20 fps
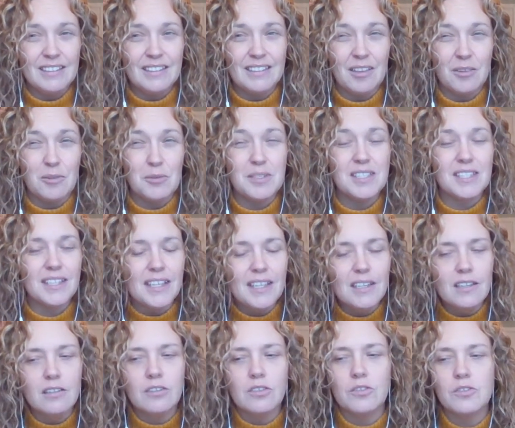those
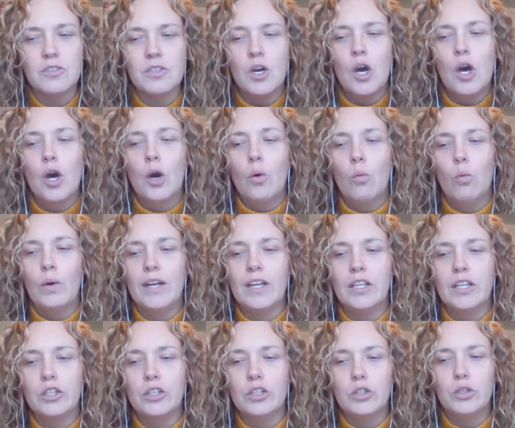skills
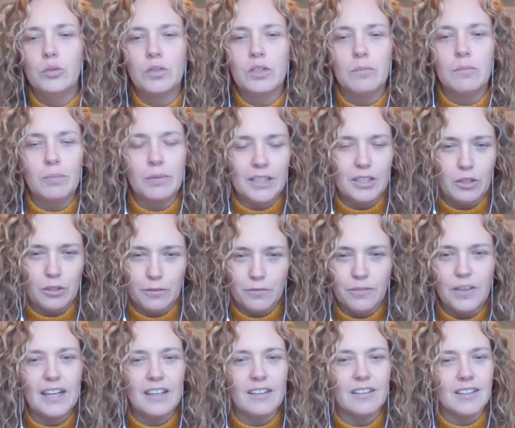when you complete your
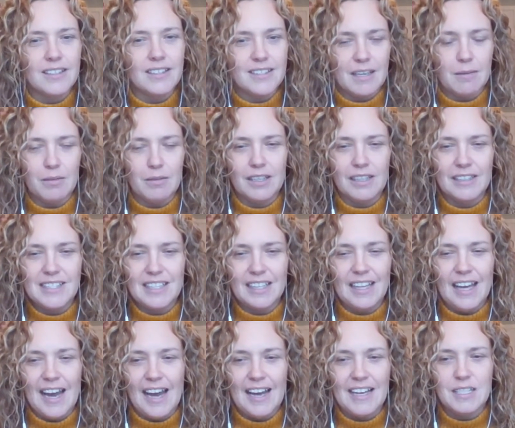final exam in this
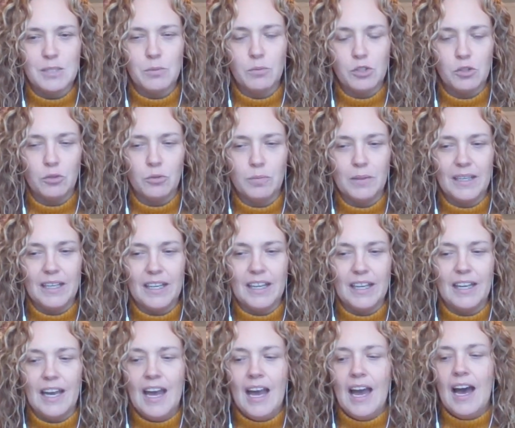class, which will
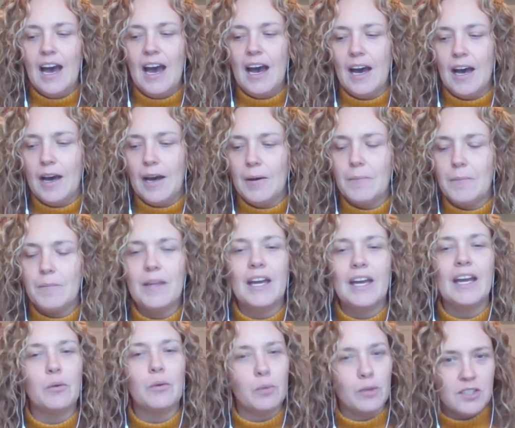be
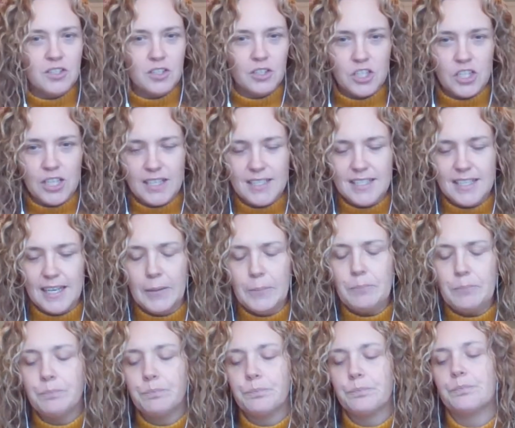a research essay.
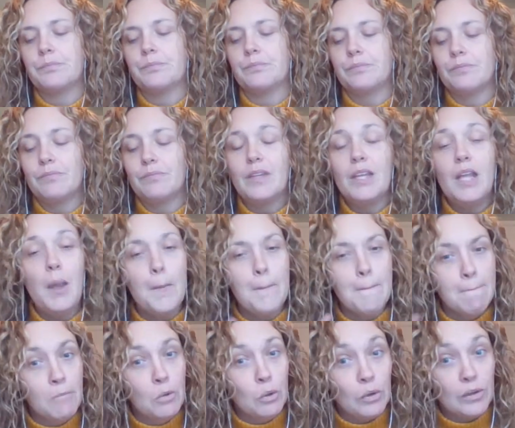
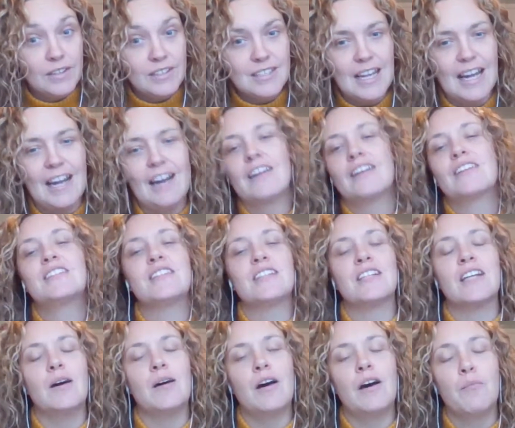More on
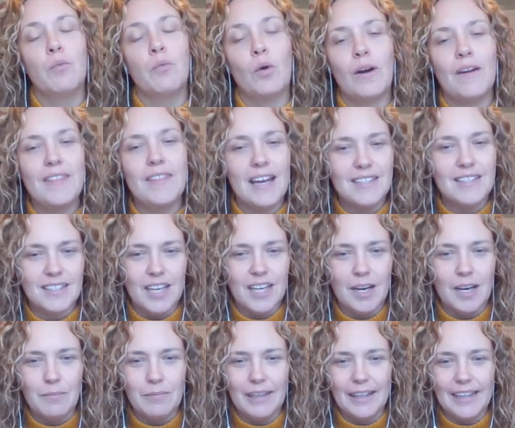that to
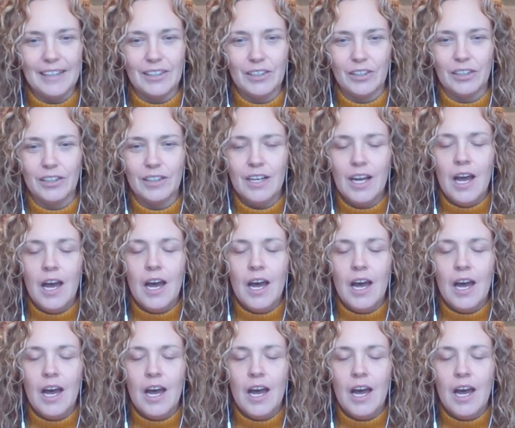come later.